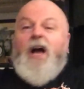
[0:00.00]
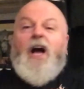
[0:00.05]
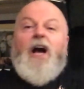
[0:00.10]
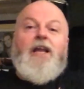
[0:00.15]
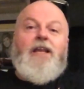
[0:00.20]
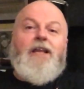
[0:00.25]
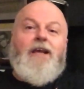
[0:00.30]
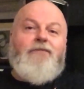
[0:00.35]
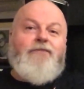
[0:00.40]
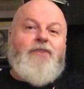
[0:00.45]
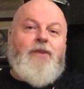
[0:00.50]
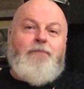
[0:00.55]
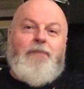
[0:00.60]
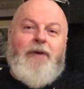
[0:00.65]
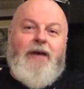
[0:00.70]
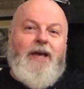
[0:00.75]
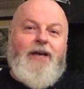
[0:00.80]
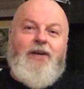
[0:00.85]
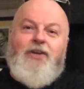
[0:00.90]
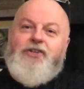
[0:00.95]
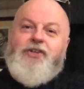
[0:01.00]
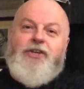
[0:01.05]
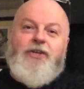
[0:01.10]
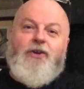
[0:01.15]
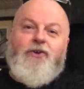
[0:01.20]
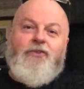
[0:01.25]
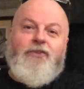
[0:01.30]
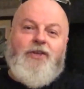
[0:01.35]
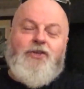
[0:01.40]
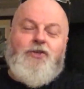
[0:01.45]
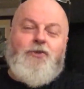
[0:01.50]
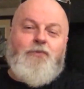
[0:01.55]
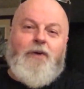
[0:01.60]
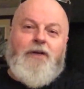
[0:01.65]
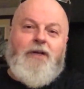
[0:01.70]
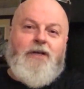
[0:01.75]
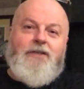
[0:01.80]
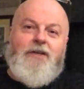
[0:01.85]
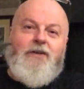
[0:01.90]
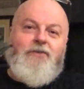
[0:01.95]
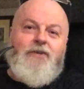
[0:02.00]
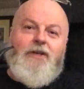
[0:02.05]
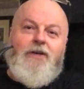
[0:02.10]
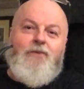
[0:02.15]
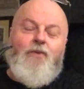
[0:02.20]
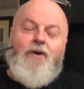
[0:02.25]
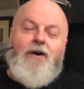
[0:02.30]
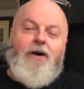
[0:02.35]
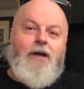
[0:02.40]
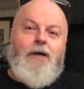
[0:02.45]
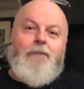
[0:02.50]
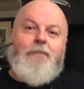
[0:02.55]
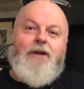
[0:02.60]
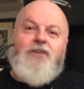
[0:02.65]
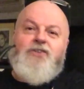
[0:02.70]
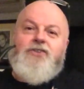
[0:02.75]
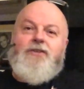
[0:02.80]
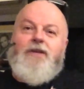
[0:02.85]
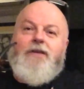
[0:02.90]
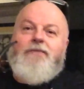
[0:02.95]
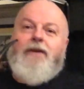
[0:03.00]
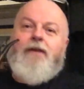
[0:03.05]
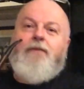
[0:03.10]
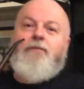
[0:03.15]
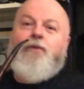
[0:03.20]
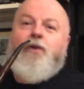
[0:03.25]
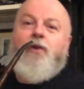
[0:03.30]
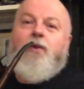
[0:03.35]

I love the packaging on this one. I don't know why, but I just love it.